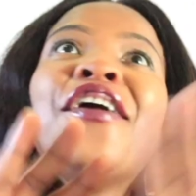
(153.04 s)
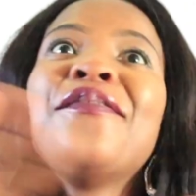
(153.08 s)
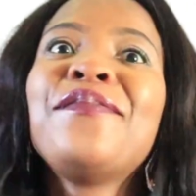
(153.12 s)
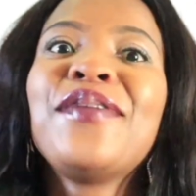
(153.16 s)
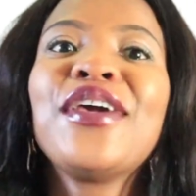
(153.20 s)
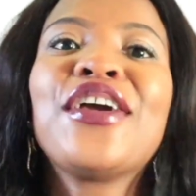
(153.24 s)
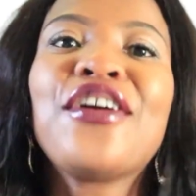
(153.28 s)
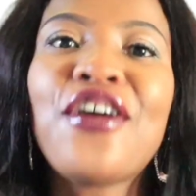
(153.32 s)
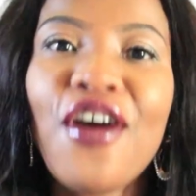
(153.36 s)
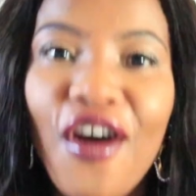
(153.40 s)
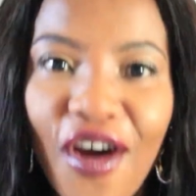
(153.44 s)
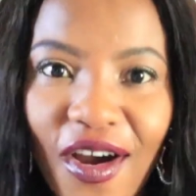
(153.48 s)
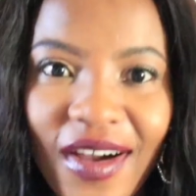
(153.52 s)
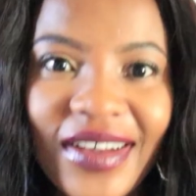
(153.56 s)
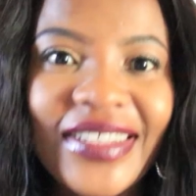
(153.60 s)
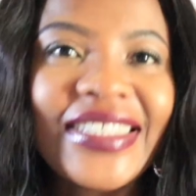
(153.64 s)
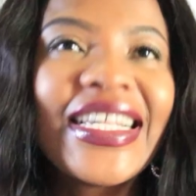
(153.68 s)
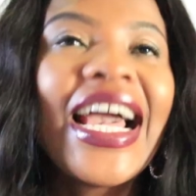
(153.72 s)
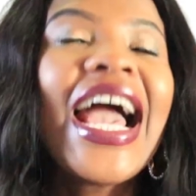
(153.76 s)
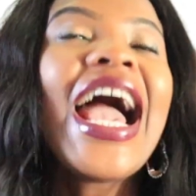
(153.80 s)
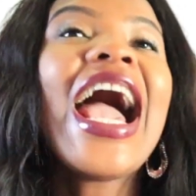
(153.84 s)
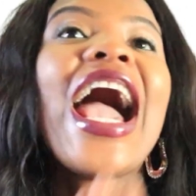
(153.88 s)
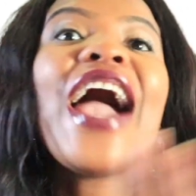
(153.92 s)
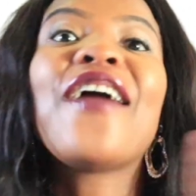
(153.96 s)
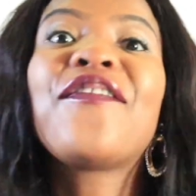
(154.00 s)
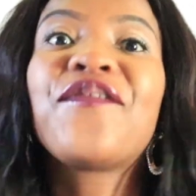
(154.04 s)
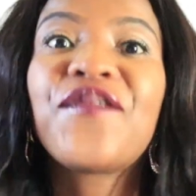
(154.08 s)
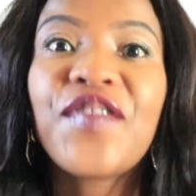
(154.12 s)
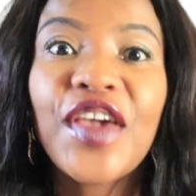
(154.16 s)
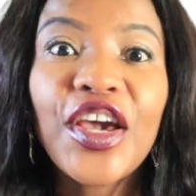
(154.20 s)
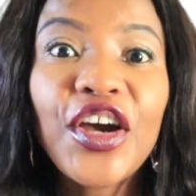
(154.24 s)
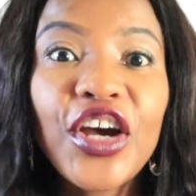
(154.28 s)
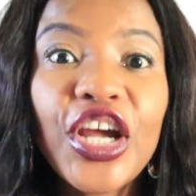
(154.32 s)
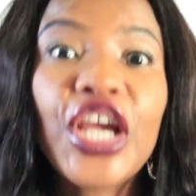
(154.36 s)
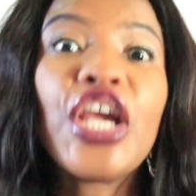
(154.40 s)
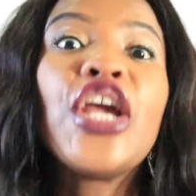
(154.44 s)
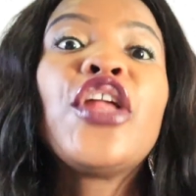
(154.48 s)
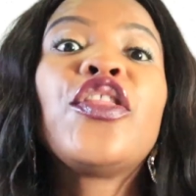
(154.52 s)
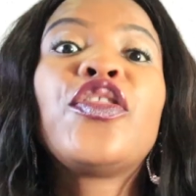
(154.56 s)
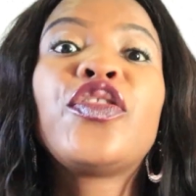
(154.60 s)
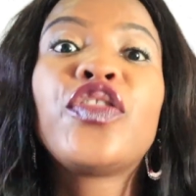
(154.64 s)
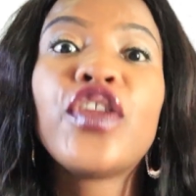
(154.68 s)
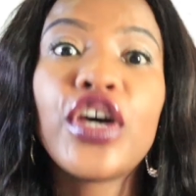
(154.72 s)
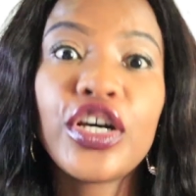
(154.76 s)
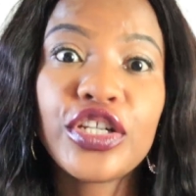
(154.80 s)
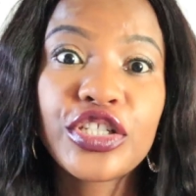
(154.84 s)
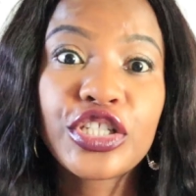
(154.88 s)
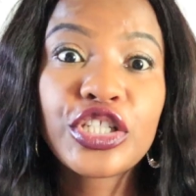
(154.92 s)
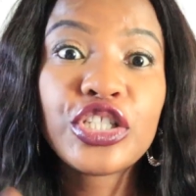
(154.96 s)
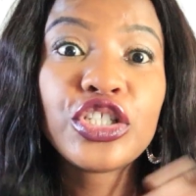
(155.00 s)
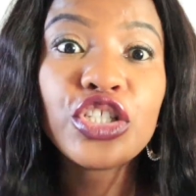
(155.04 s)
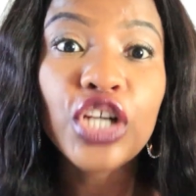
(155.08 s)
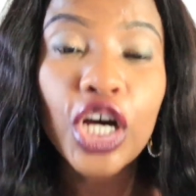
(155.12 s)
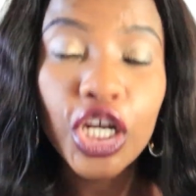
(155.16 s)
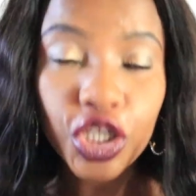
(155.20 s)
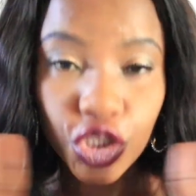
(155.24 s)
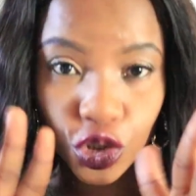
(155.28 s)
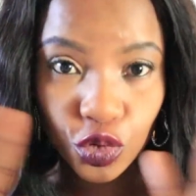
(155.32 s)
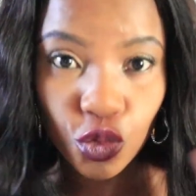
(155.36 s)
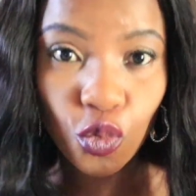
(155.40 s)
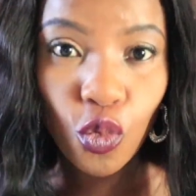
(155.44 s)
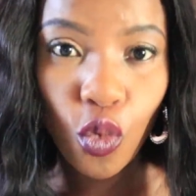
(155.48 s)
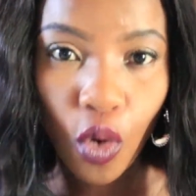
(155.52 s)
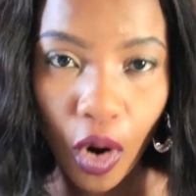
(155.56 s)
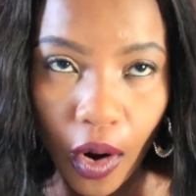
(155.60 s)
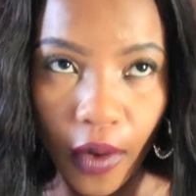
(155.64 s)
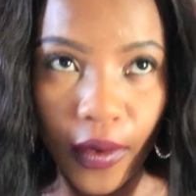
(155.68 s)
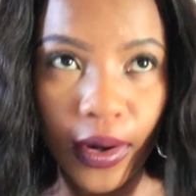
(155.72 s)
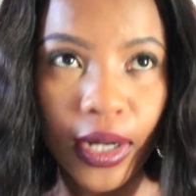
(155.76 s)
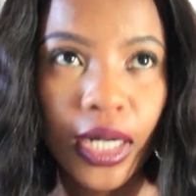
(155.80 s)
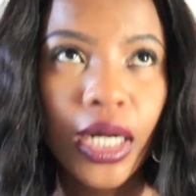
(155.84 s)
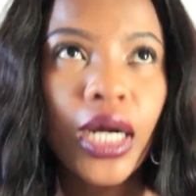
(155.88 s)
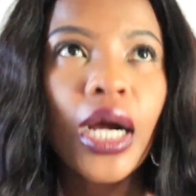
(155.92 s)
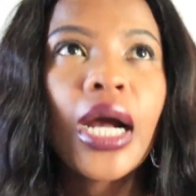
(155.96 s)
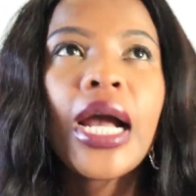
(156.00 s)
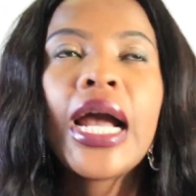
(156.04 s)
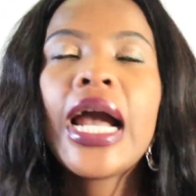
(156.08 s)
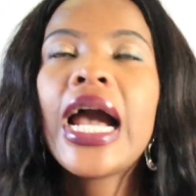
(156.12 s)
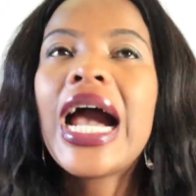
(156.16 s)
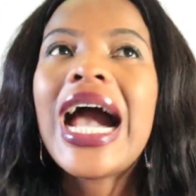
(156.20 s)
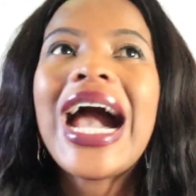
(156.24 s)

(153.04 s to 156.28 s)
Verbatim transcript: Because I feel it does not work.